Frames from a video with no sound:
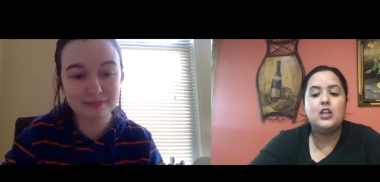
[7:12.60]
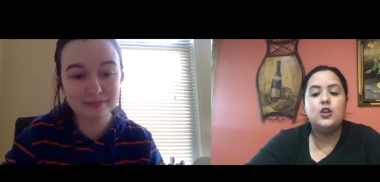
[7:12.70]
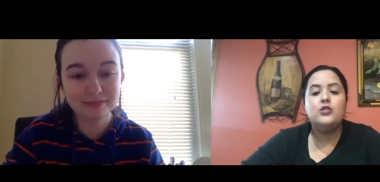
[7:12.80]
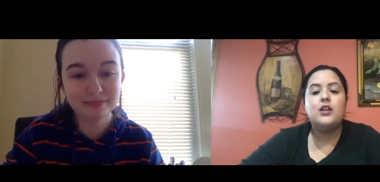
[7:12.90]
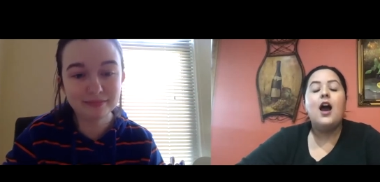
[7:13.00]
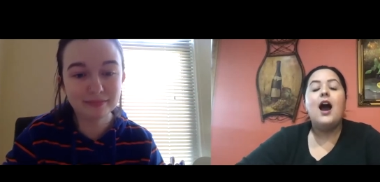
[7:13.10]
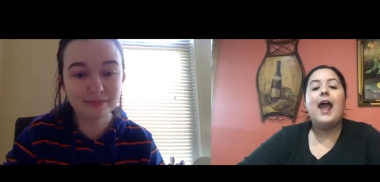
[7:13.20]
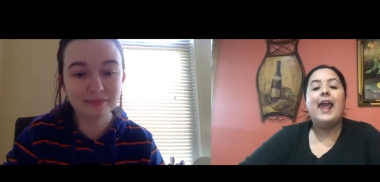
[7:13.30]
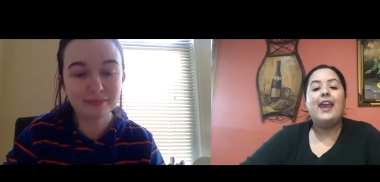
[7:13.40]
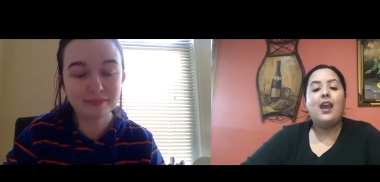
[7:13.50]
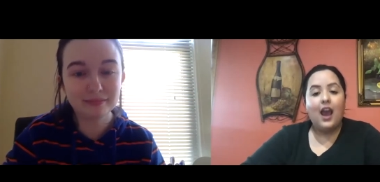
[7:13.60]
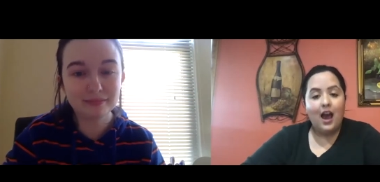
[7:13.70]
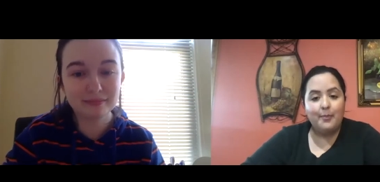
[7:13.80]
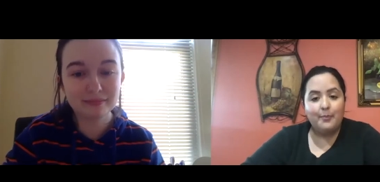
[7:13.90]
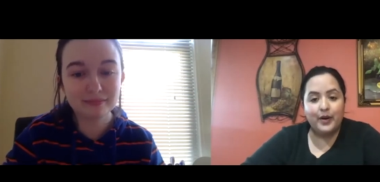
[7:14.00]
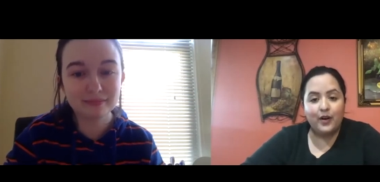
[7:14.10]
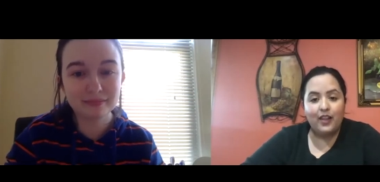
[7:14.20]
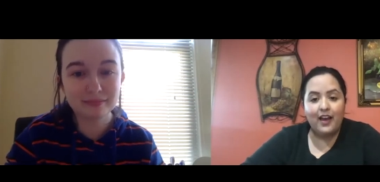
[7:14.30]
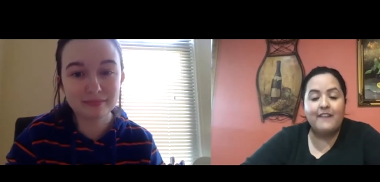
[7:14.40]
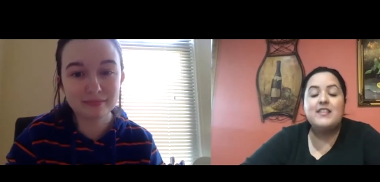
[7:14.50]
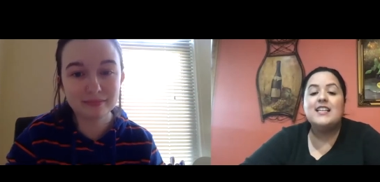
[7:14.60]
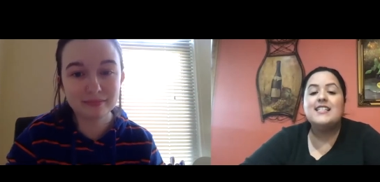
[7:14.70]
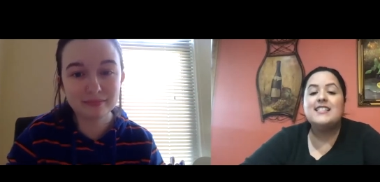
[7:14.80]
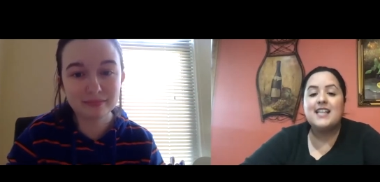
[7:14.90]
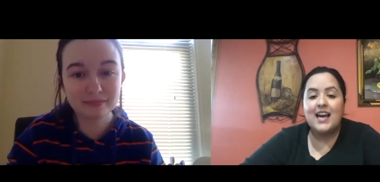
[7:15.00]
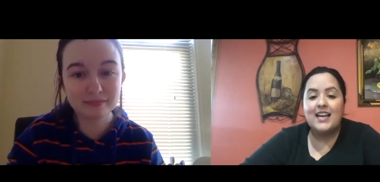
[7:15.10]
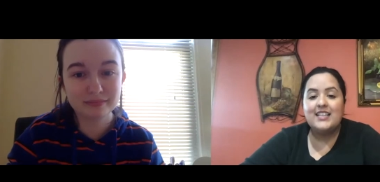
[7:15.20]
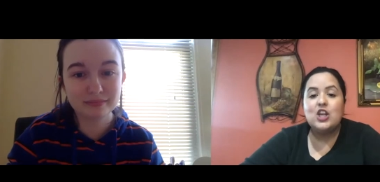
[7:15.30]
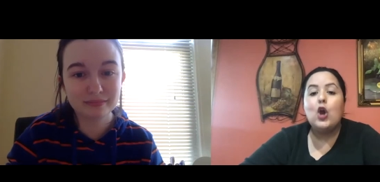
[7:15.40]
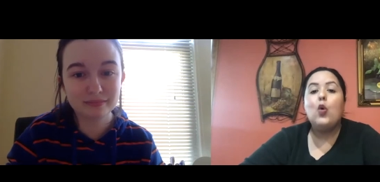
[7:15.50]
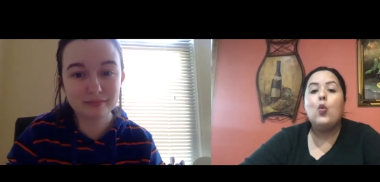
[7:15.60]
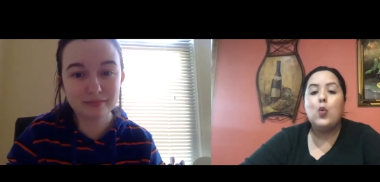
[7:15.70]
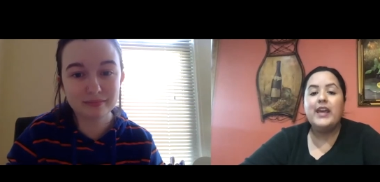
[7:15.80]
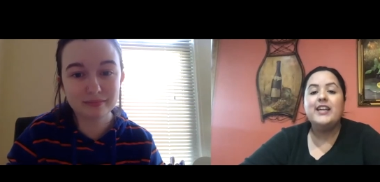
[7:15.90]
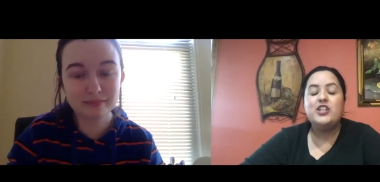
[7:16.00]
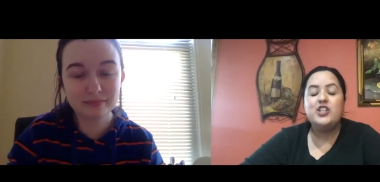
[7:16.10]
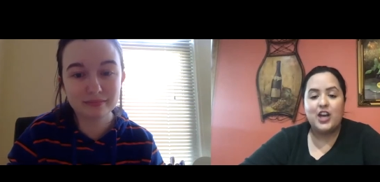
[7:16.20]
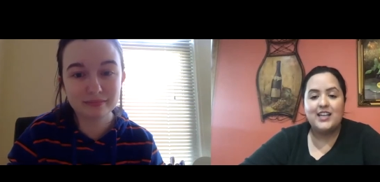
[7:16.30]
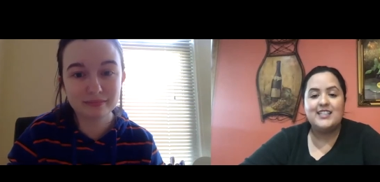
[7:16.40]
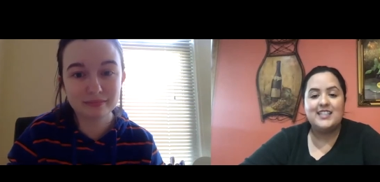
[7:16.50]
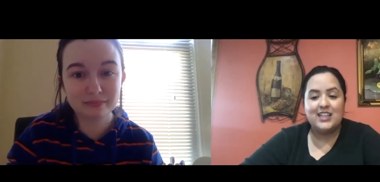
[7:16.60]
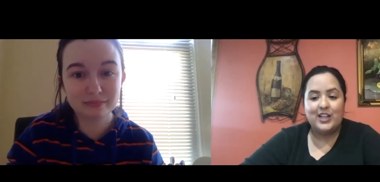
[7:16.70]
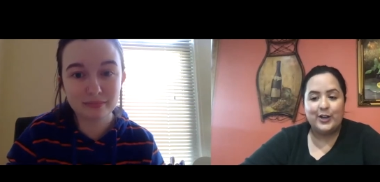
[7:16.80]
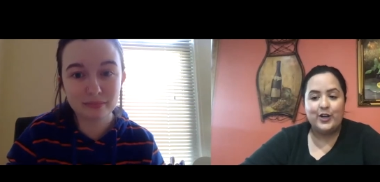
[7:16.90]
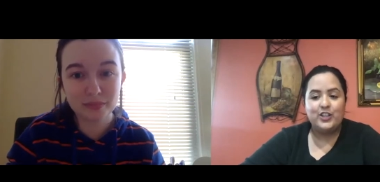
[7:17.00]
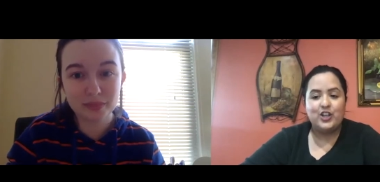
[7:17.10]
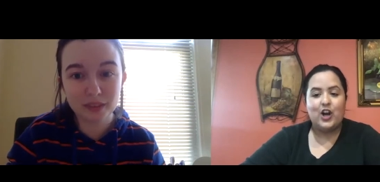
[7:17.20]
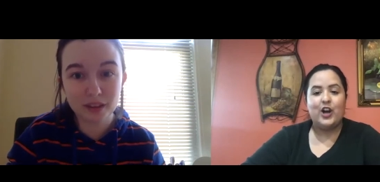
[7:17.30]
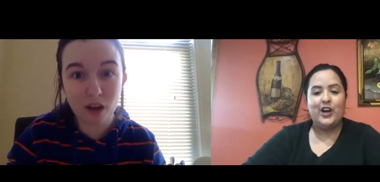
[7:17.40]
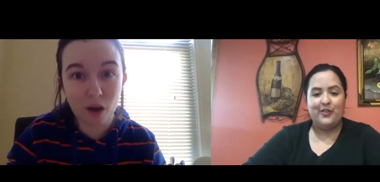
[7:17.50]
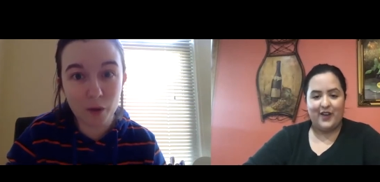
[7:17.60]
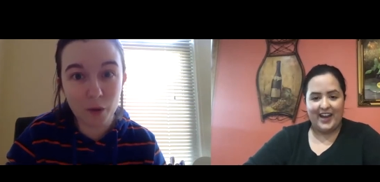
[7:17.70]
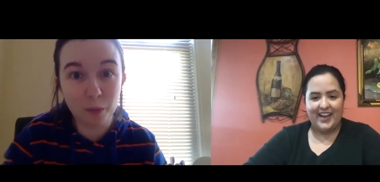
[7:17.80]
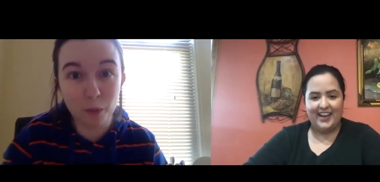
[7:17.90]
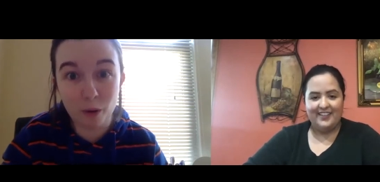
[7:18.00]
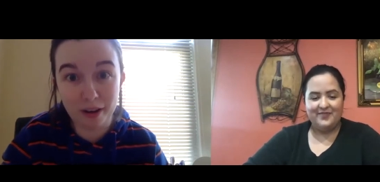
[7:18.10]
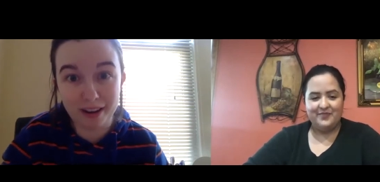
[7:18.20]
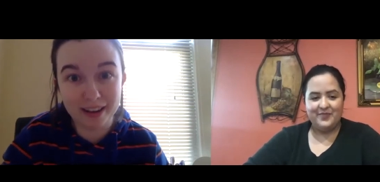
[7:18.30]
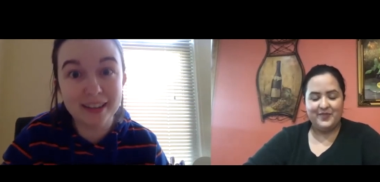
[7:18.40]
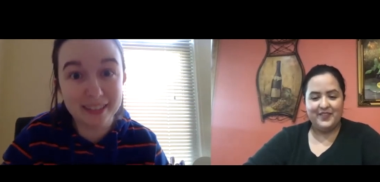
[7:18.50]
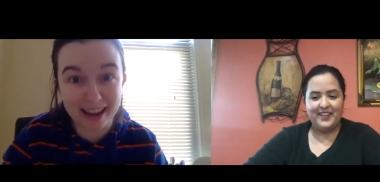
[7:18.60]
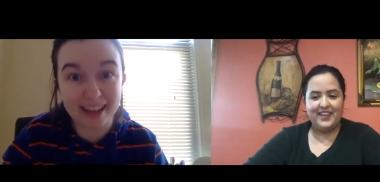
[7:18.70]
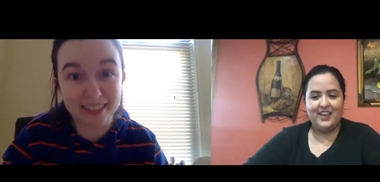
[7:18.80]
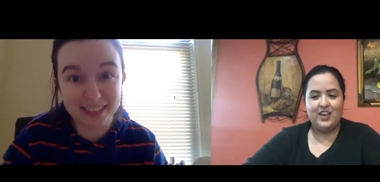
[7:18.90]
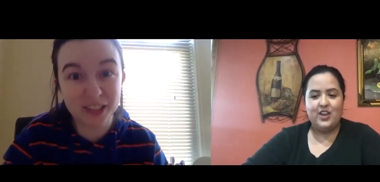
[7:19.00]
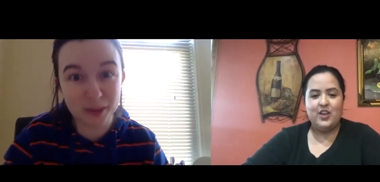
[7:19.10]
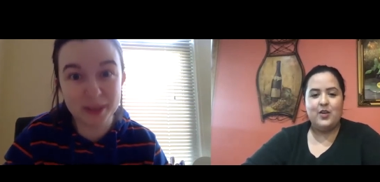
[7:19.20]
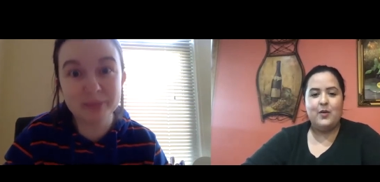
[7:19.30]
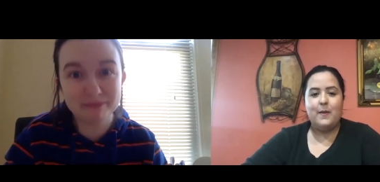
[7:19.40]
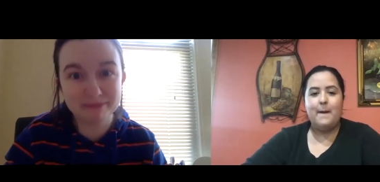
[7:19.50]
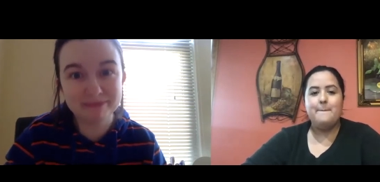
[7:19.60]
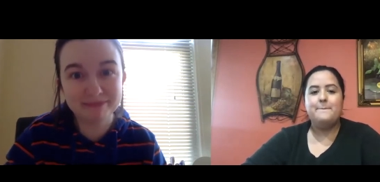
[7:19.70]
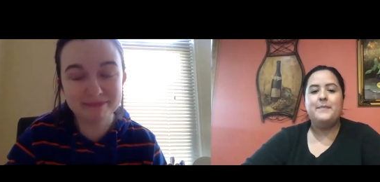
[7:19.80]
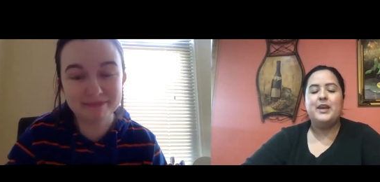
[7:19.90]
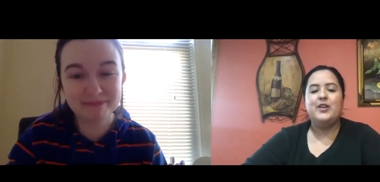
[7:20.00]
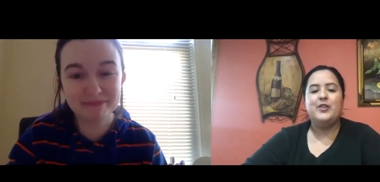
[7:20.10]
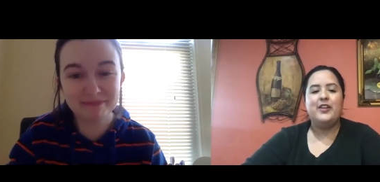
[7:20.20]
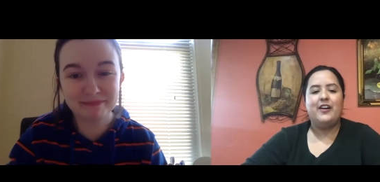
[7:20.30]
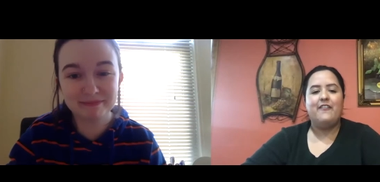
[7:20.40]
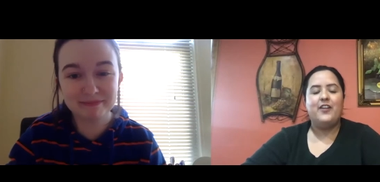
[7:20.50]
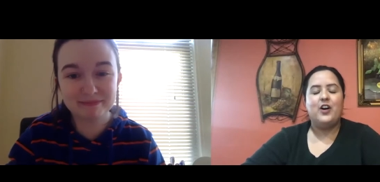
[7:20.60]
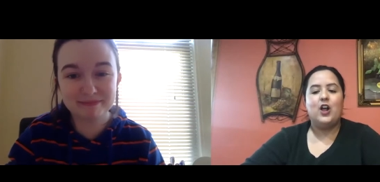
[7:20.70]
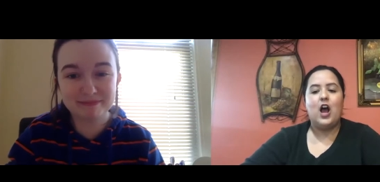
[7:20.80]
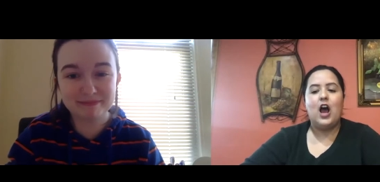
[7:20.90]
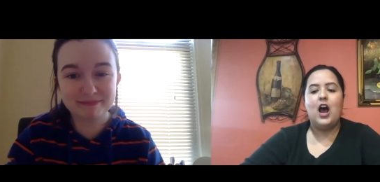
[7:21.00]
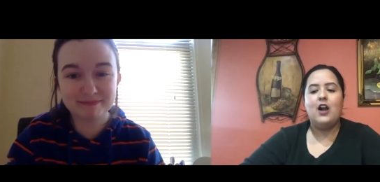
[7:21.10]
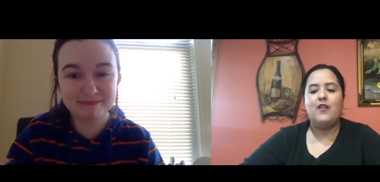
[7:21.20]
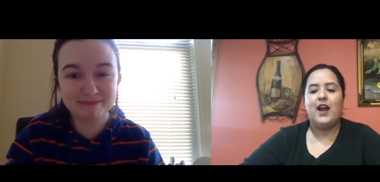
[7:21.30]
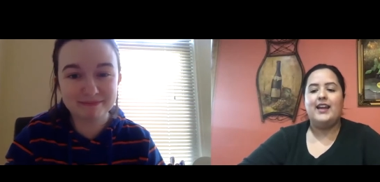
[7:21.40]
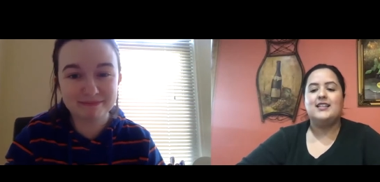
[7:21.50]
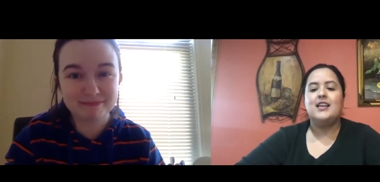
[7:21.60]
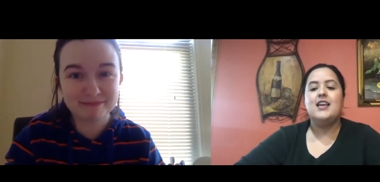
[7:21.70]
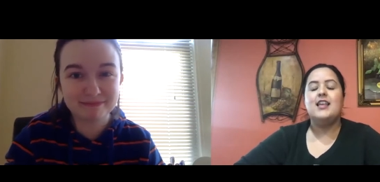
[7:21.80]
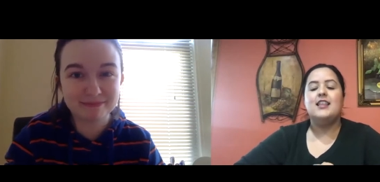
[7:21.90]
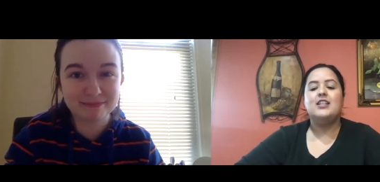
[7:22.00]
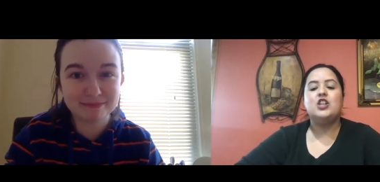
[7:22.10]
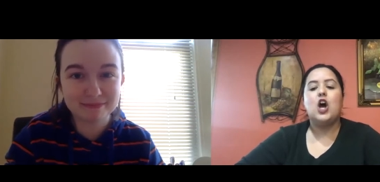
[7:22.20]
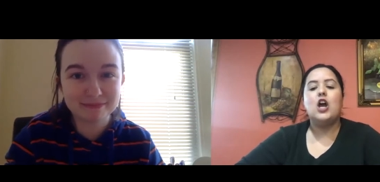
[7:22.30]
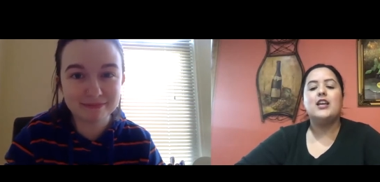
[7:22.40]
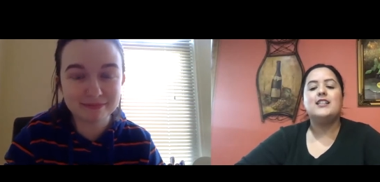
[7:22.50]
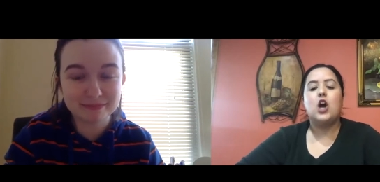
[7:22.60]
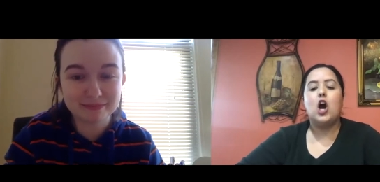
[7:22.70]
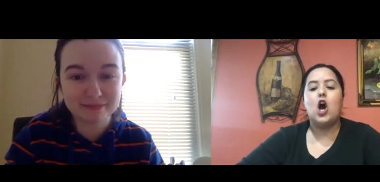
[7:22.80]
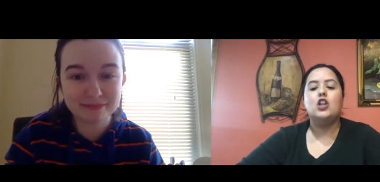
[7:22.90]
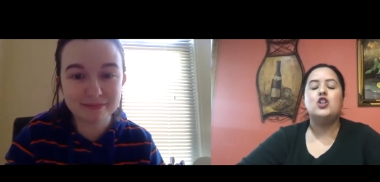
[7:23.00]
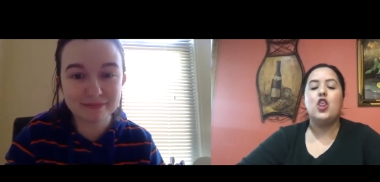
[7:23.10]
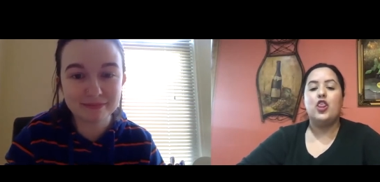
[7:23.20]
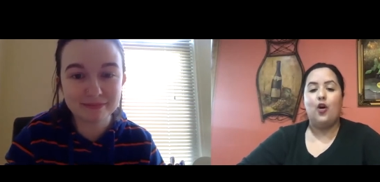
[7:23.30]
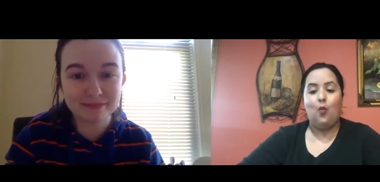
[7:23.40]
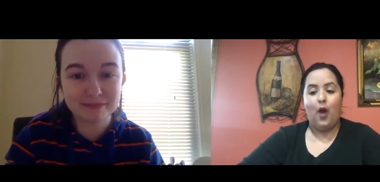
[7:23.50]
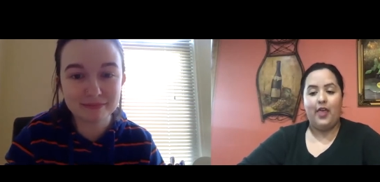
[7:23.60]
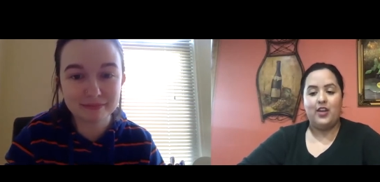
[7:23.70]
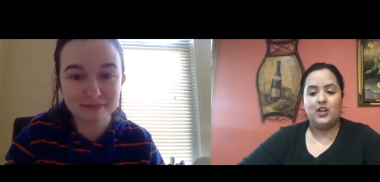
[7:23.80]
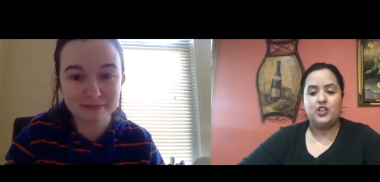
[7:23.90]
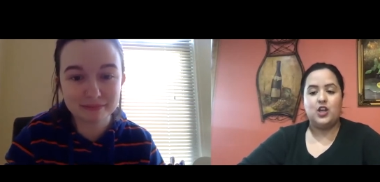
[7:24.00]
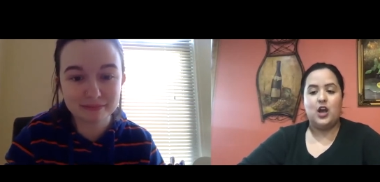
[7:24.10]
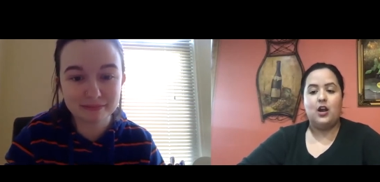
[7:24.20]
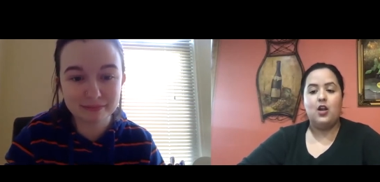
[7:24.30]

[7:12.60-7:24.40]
Speaker 1: use a couple of the signs we just learned. Are you oh, ready?
Speaker 2: yeah, let's do it.
Speaker 1: Beautiful. All right. The song is called The Weather Song.